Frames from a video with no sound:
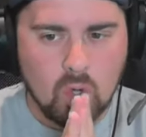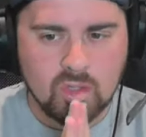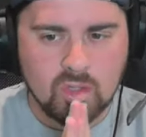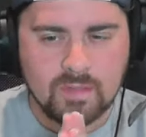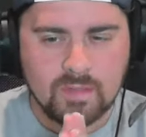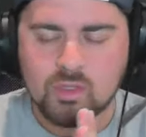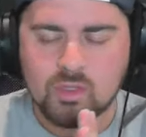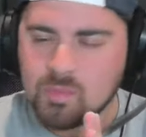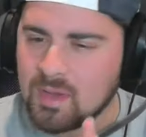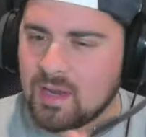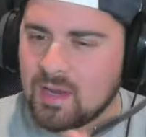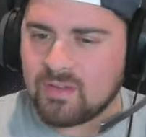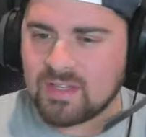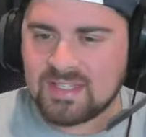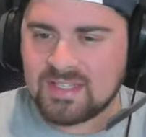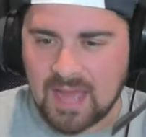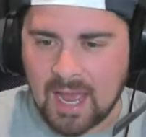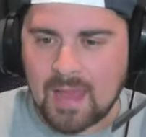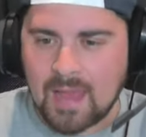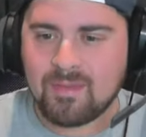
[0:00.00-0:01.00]
Sabres might have a
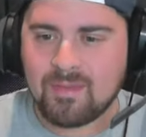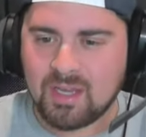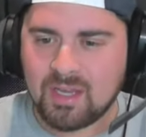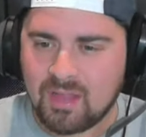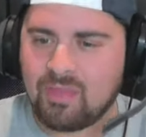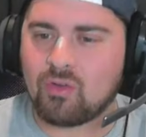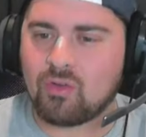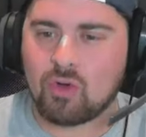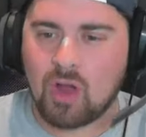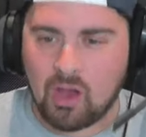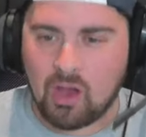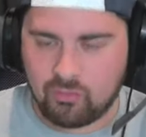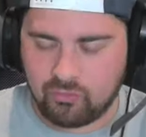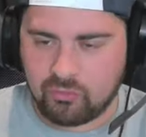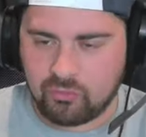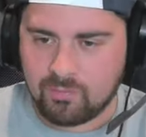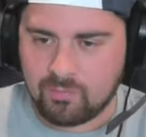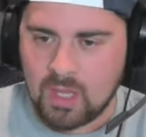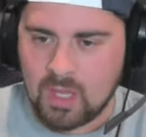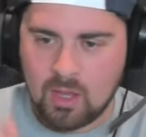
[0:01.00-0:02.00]
diamond in the
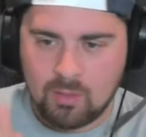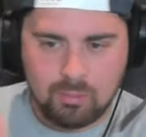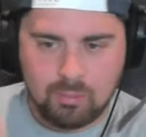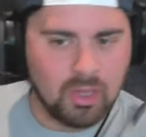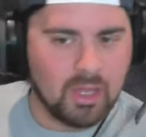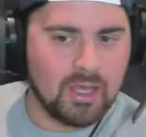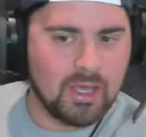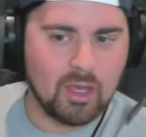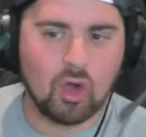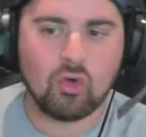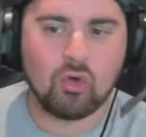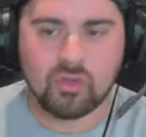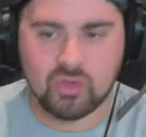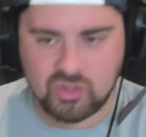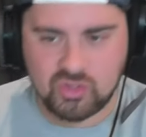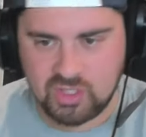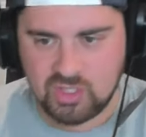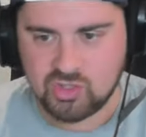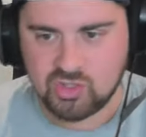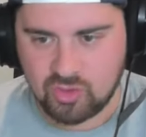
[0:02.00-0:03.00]
rough playing
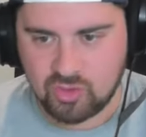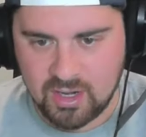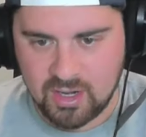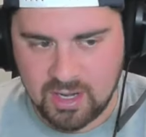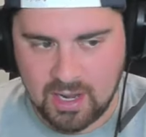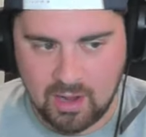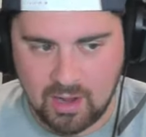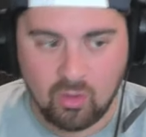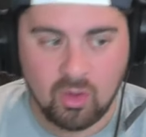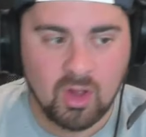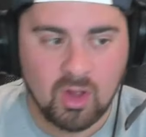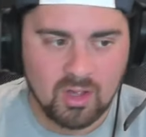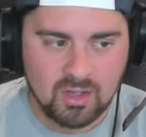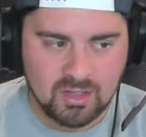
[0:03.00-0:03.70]
overseas right now.